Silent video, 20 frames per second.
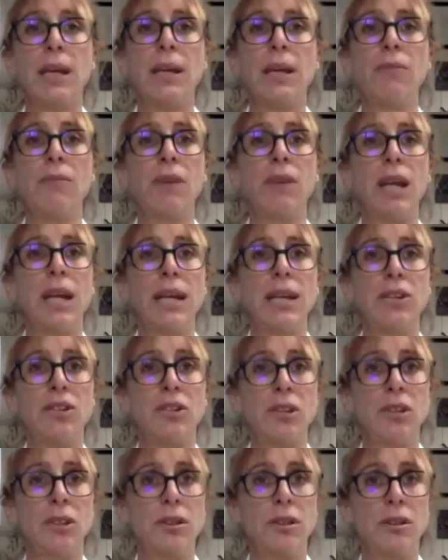In
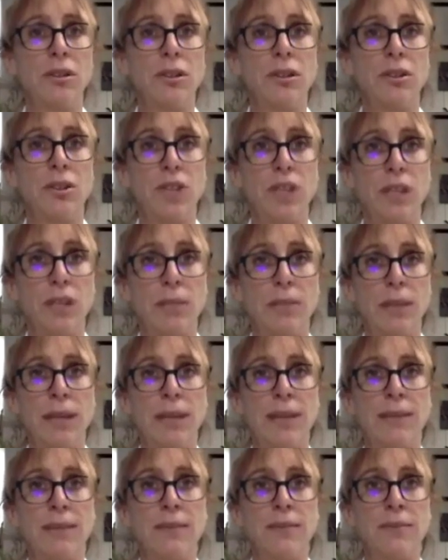relation to Cheddar
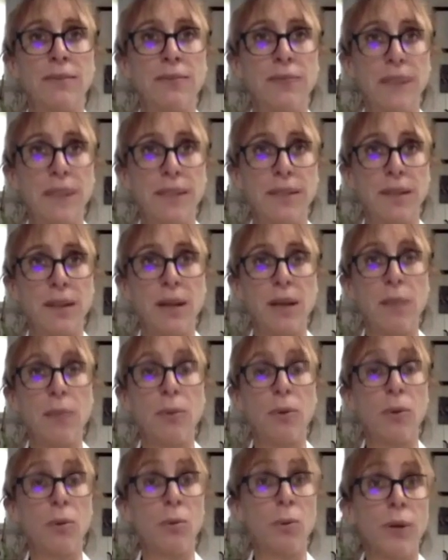Man's phenotype,
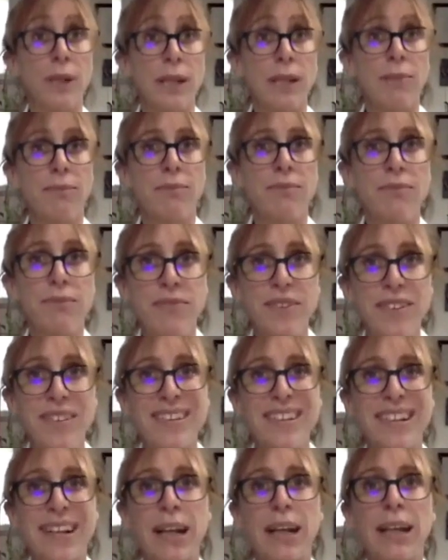or what he
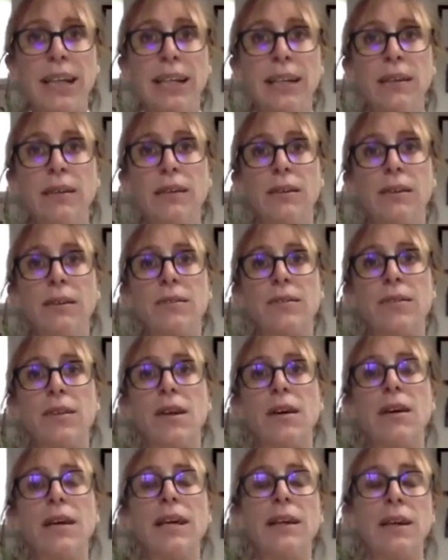physically looked
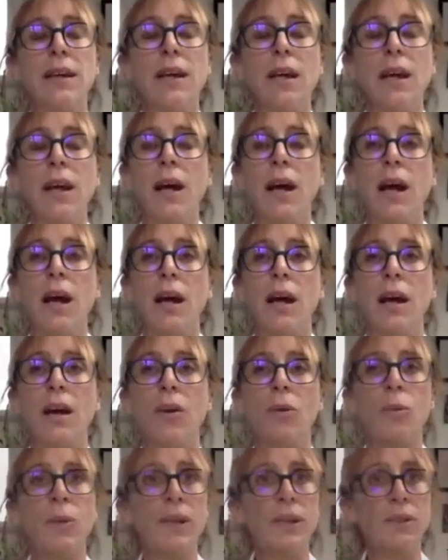like,
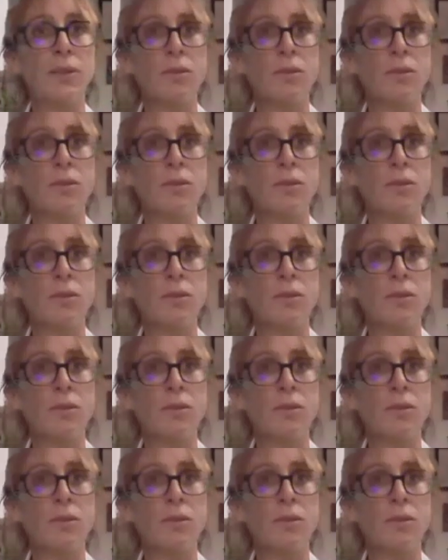we